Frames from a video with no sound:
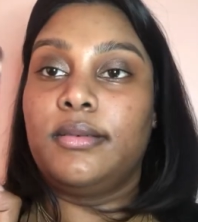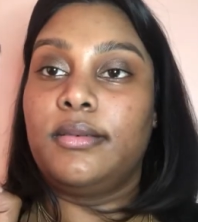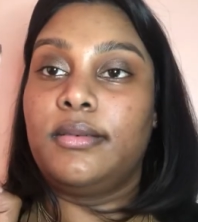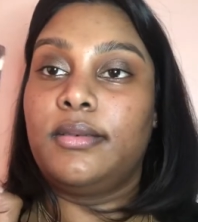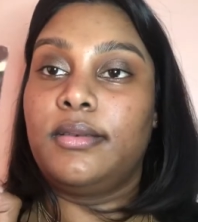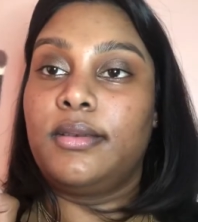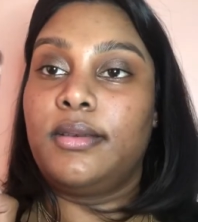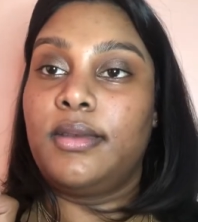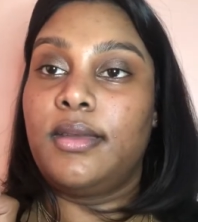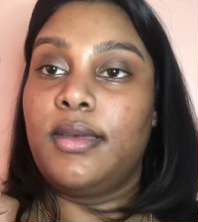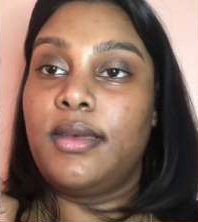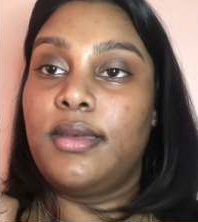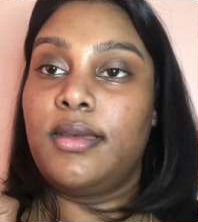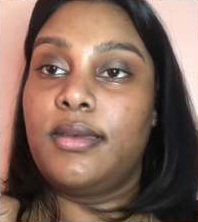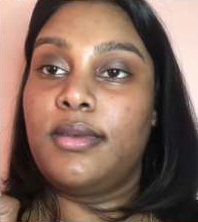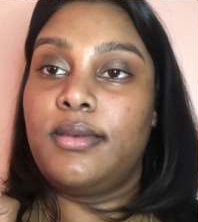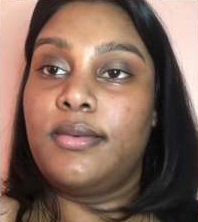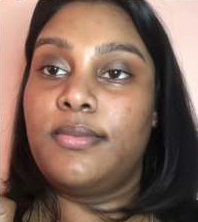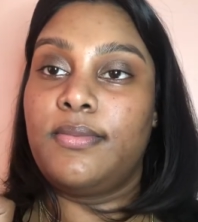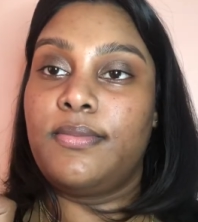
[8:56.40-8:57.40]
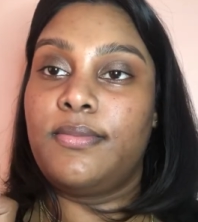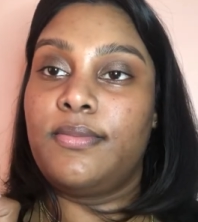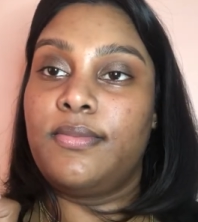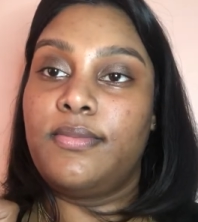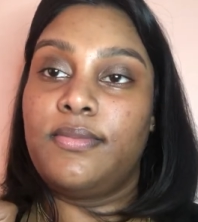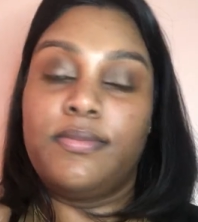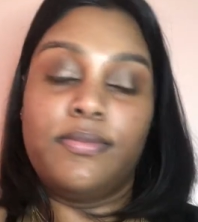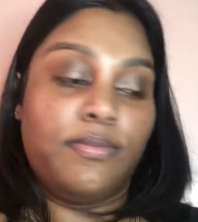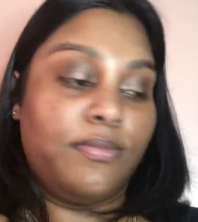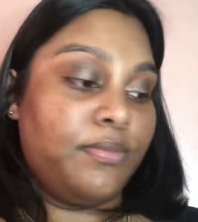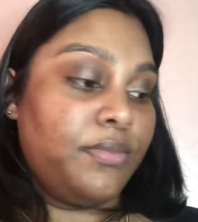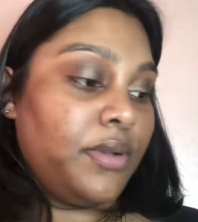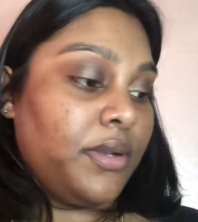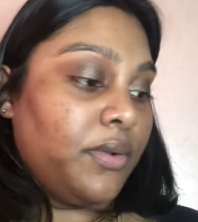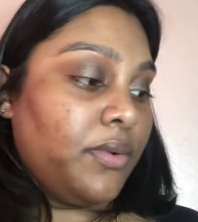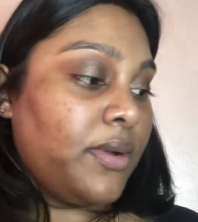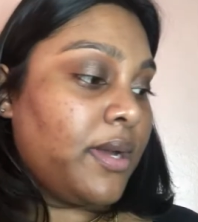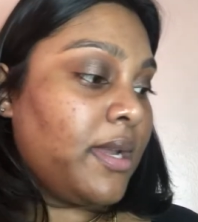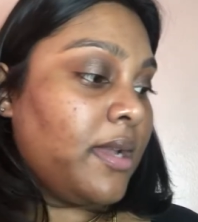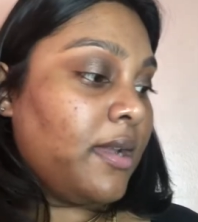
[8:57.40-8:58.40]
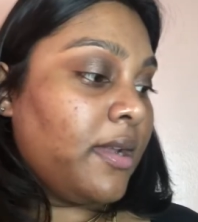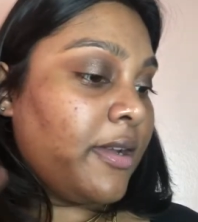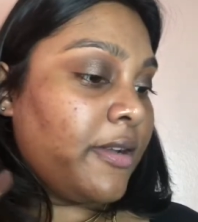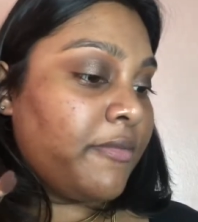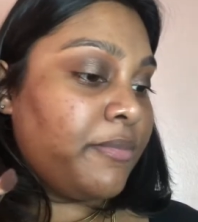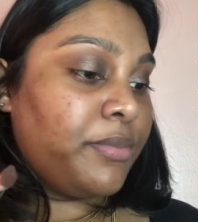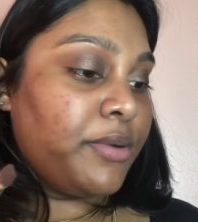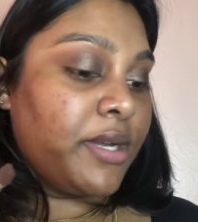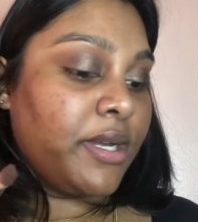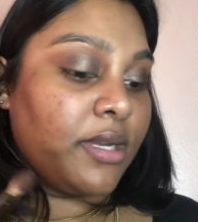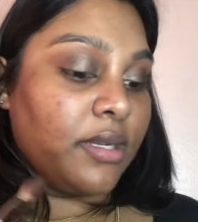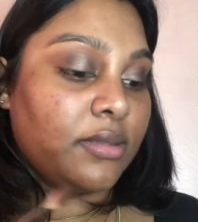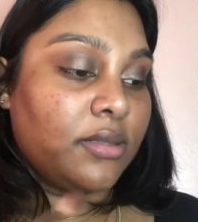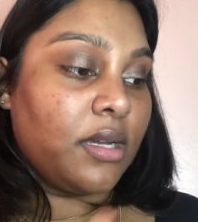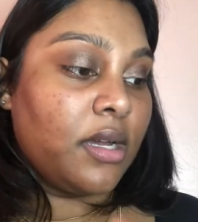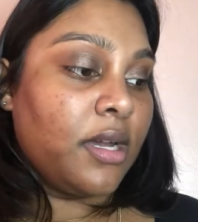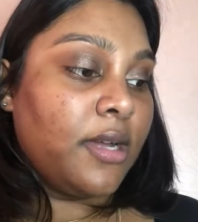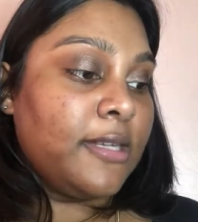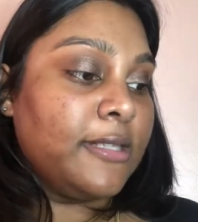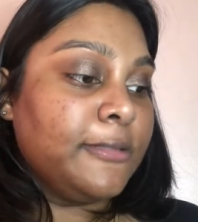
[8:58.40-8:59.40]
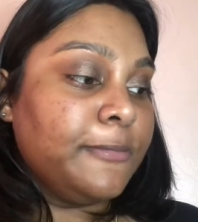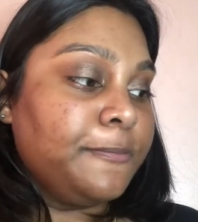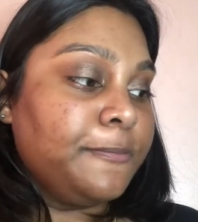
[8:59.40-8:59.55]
Gonna put quite a lot of product on,